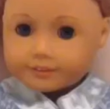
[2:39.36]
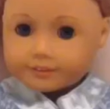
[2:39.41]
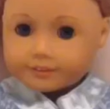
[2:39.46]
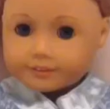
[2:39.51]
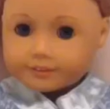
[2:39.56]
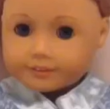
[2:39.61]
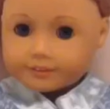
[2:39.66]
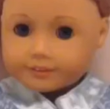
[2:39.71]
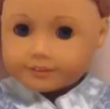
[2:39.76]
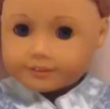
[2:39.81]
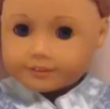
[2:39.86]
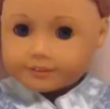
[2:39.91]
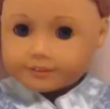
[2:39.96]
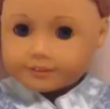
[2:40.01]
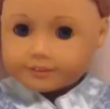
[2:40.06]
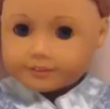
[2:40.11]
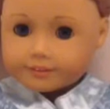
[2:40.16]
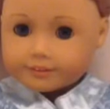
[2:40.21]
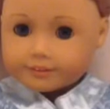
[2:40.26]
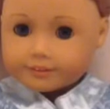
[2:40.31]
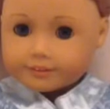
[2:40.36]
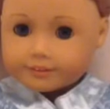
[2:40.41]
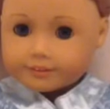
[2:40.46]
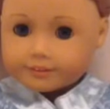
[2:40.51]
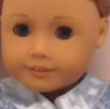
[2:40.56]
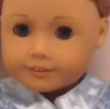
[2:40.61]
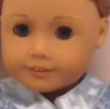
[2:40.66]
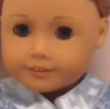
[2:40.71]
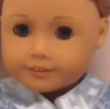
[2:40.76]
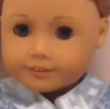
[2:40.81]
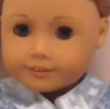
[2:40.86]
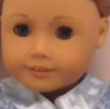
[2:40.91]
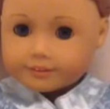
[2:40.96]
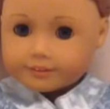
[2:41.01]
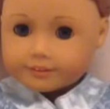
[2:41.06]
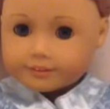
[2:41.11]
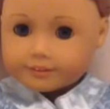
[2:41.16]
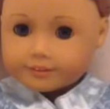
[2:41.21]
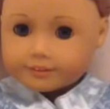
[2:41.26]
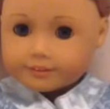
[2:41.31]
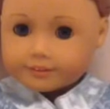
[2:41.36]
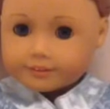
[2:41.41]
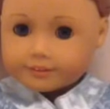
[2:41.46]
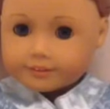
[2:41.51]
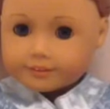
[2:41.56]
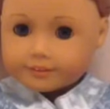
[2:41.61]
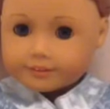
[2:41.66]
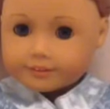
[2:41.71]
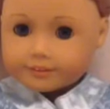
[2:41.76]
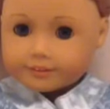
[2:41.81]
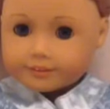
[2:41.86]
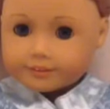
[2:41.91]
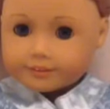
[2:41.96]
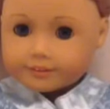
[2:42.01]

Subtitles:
Nothing is said.